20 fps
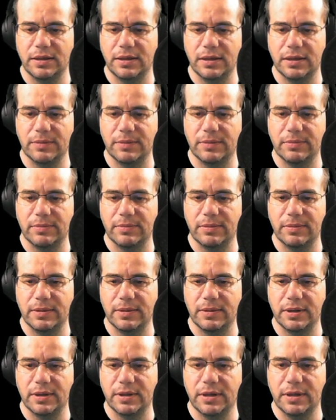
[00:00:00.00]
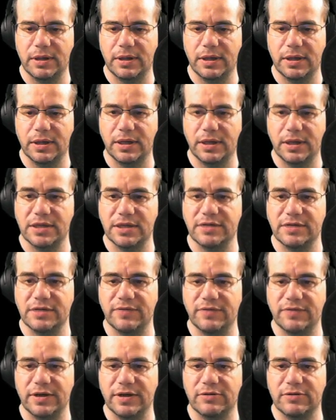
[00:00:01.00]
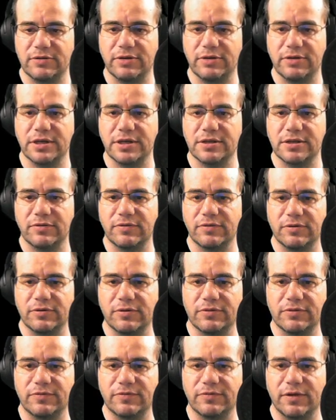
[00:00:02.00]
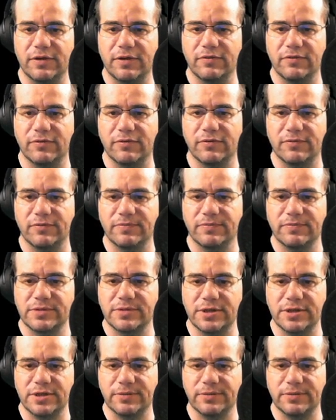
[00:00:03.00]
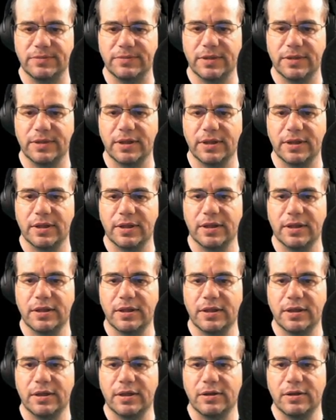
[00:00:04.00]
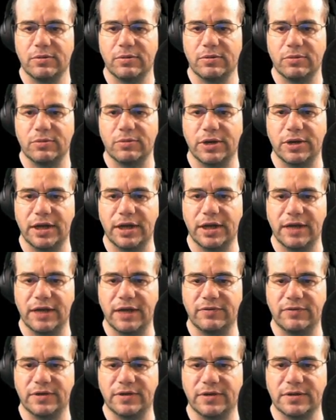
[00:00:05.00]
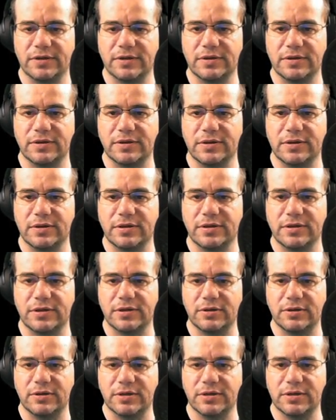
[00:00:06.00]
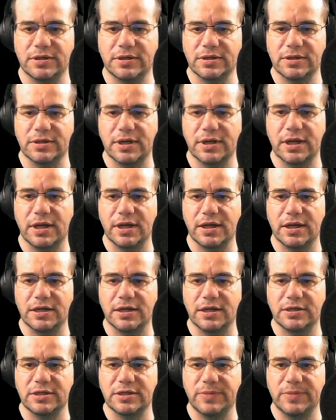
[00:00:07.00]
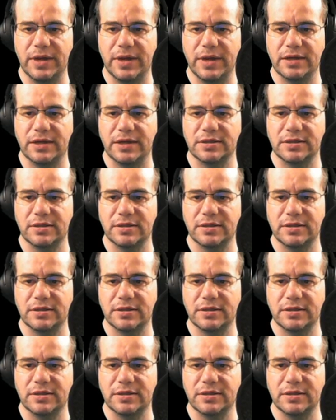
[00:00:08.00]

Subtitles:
Yeah, it is in fact greens. I've got 5 of. So we're going to have to do this and expect